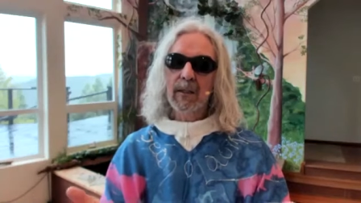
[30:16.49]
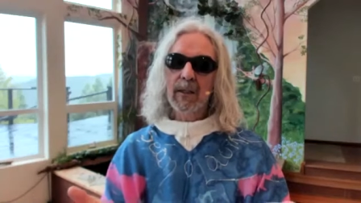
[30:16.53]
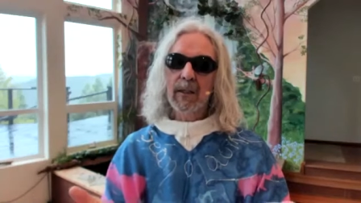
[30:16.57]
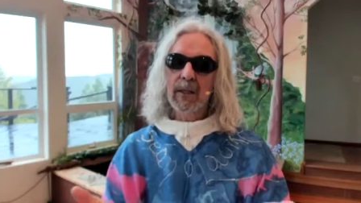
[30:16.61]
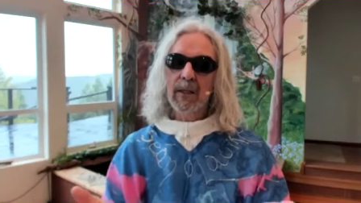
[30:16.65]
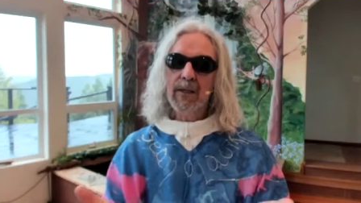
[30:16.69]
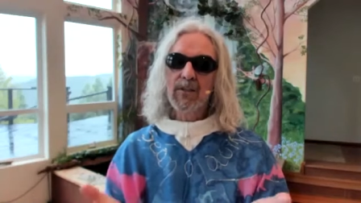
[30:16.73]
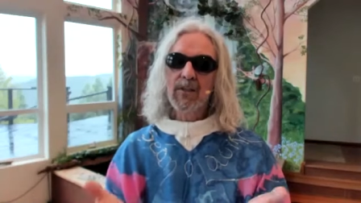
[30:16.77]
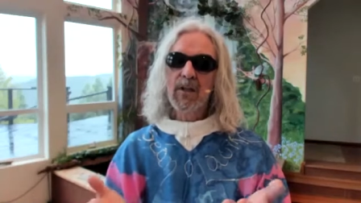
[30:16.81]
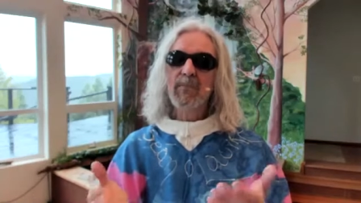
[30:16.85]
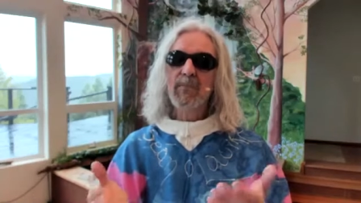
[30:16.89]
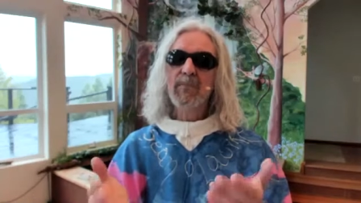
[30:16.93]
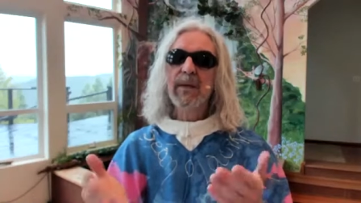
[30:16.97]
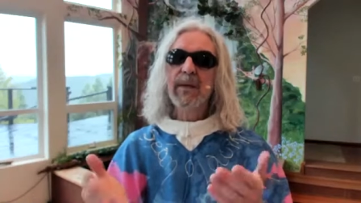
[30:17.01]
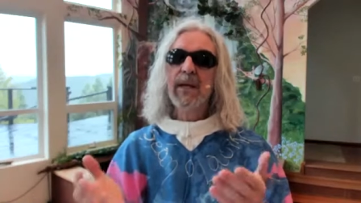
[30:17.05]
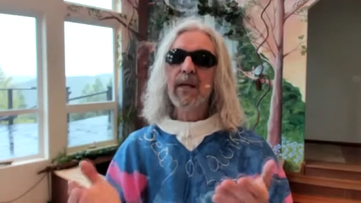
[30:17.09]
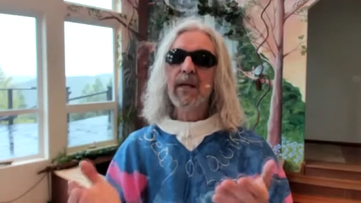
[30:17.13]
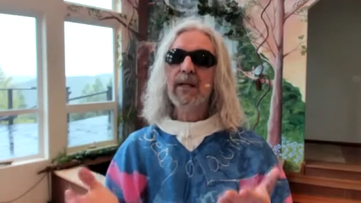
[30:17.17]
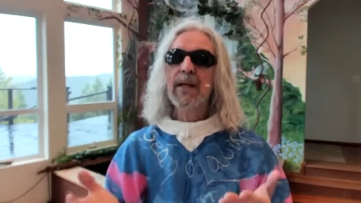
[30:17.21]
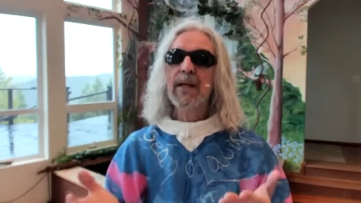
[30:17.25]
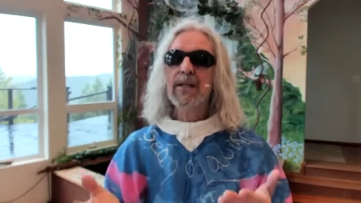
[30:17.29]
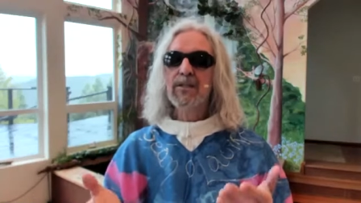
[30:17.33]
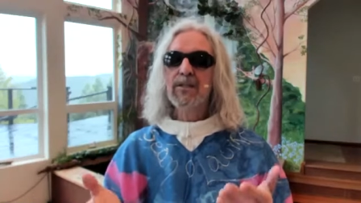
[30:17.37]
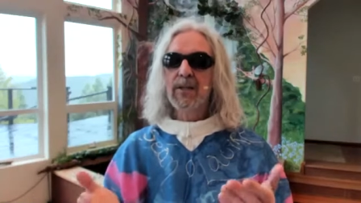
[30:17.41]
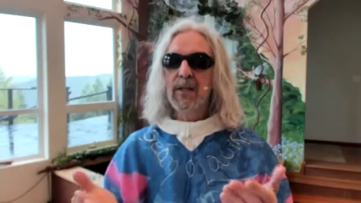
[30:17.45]
It's the meal
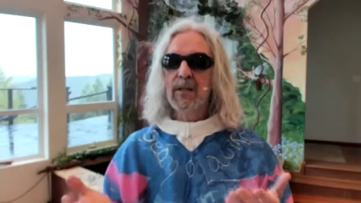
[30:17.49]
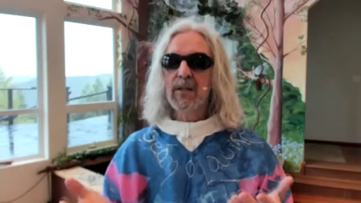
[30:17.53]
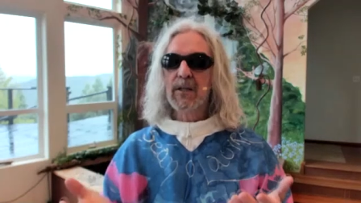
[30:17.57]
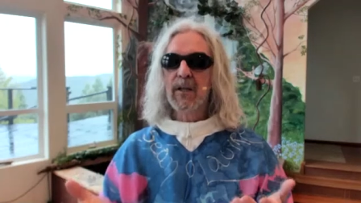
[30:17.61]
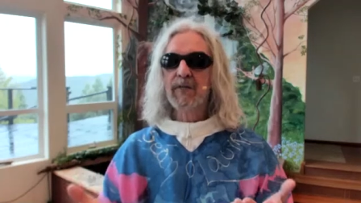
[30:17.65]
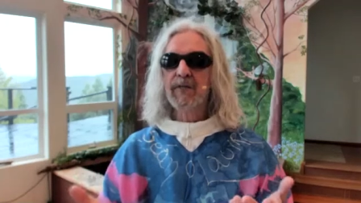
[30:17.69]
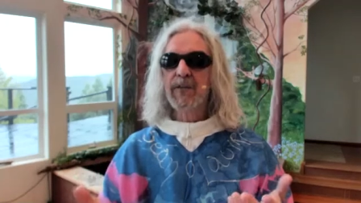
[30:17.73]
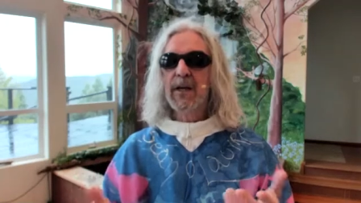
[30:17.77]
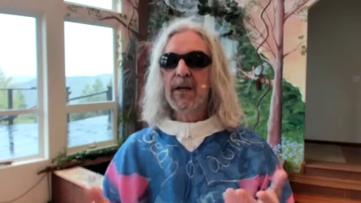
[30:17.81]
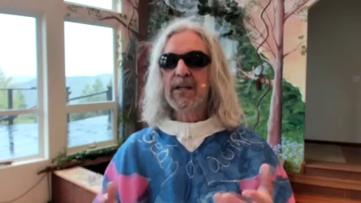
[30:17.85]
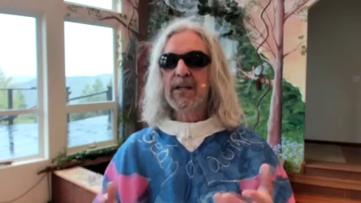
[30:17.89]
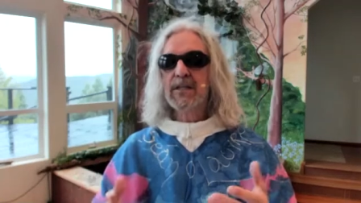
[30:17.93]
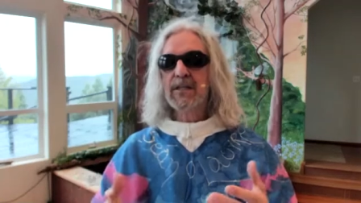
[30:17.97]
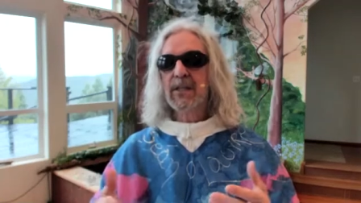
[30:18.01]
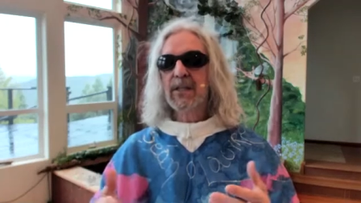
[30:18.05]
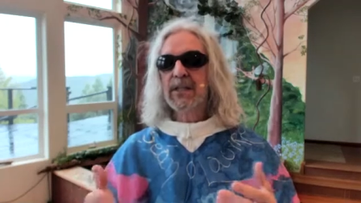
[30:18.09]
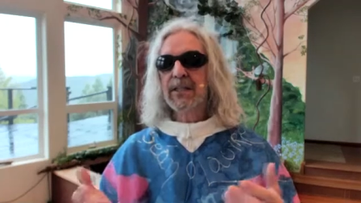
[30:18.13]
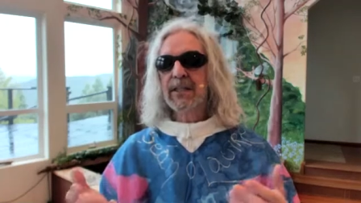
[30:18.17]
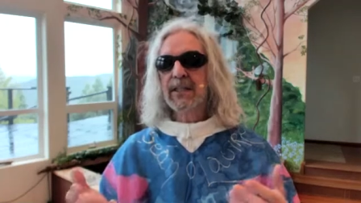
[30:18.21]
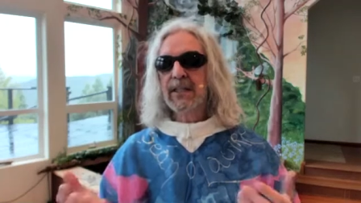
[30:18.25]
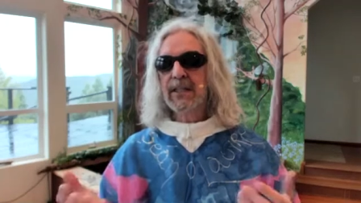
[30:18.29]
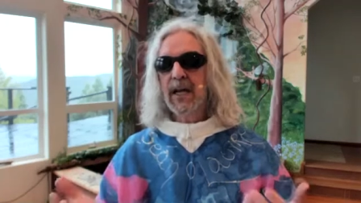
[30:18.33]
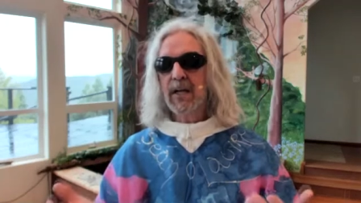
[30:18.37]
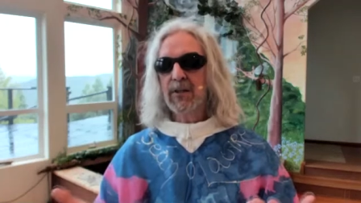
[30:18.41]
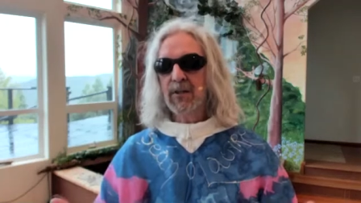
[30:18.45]
that signifies the
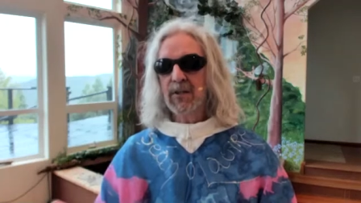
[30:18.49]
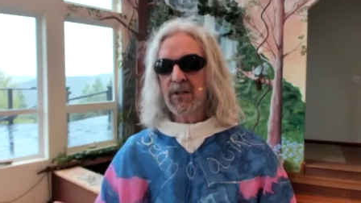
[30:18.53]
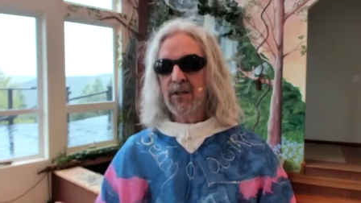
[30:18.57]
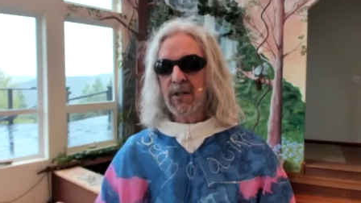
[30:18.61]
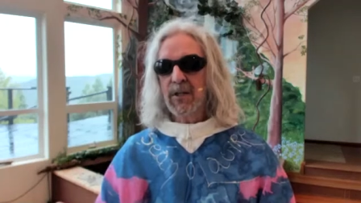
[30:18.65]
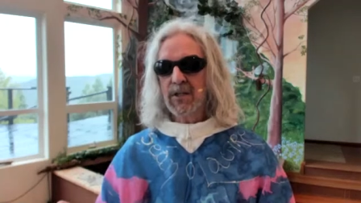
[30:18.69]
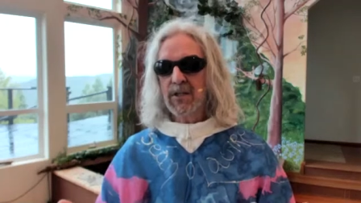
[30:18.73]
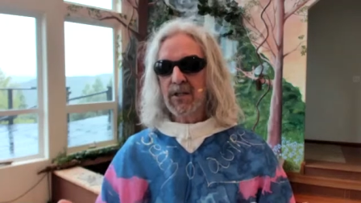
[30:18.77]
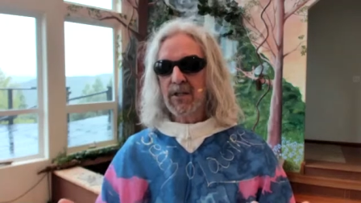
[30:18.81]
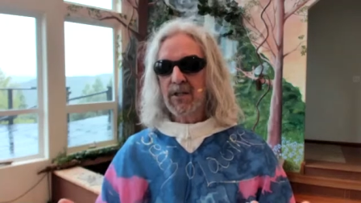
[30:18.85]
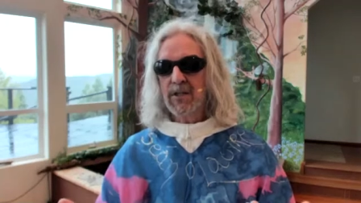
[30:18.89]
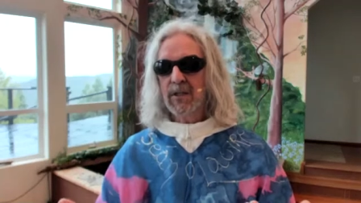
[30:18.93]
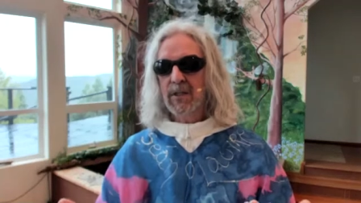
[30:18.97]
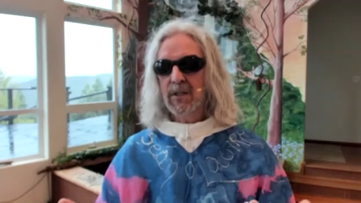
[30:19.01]
togetherness.